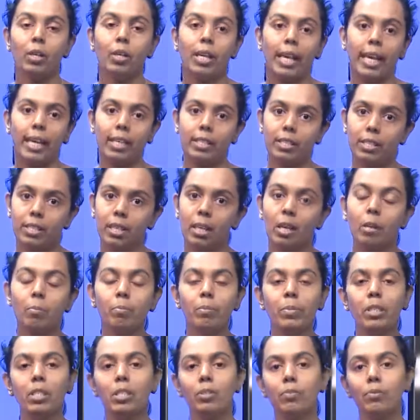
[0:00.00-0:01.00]

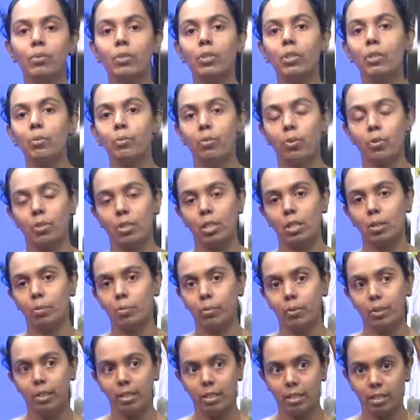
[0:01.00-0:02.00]
Examples for the fossil
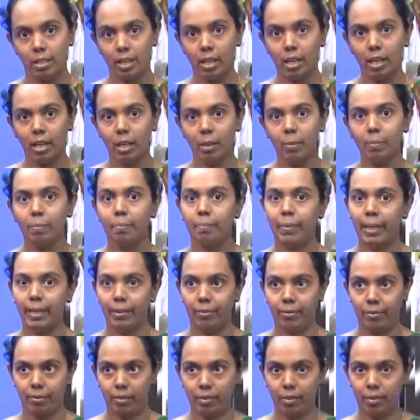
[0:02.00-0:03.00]
fuels are
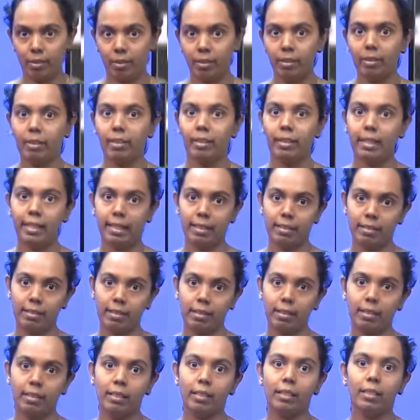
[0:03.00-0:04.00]
petrol,
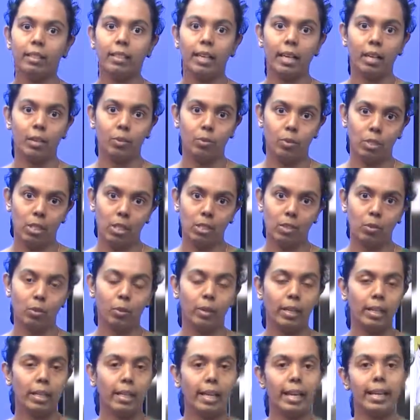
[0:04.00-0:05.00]
diesel, kerosene
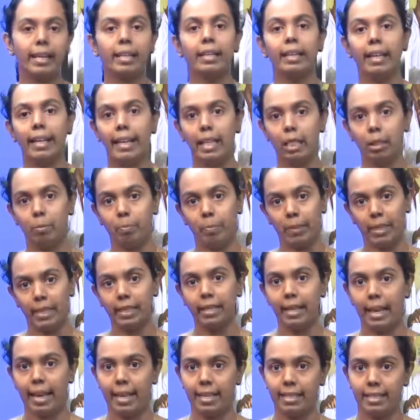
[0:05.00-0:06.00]
oil and LP
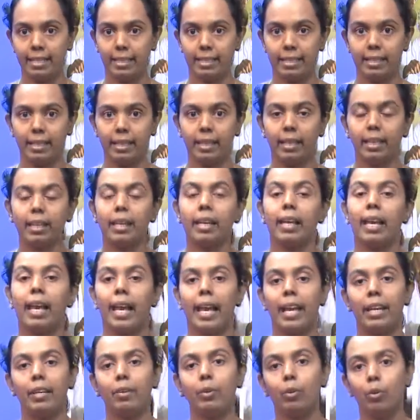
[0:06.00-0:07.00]
gas.
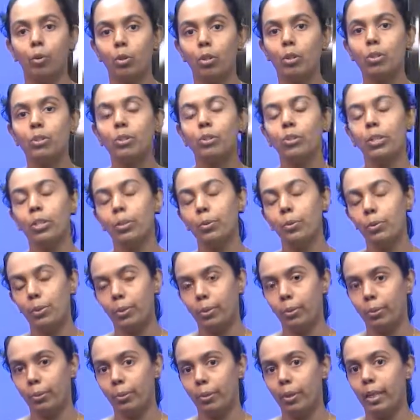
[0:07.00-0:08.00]
And also you
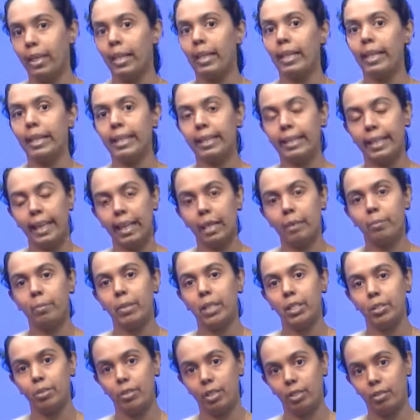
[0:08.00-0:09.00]
know heat can be
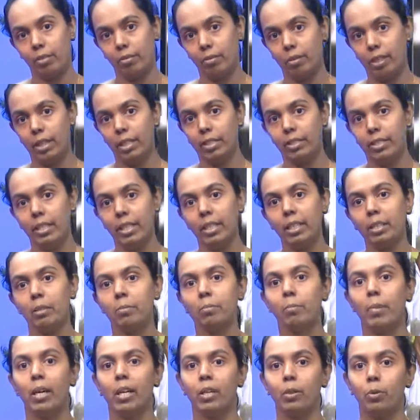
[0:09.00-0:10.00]
generated
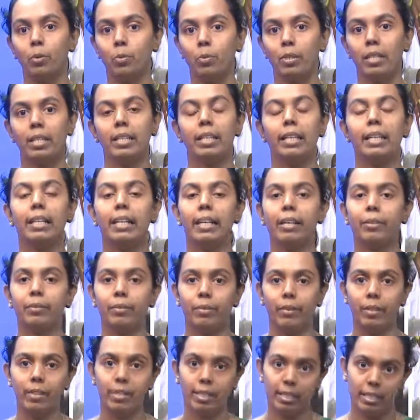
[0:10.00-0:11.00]
by using
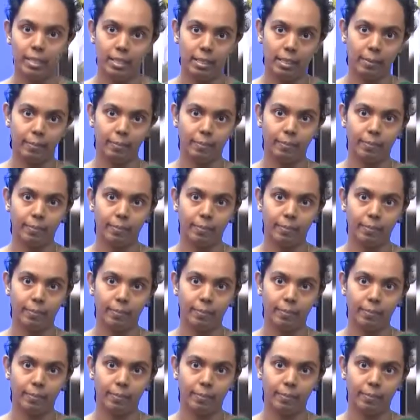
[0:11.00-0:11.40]
electricity.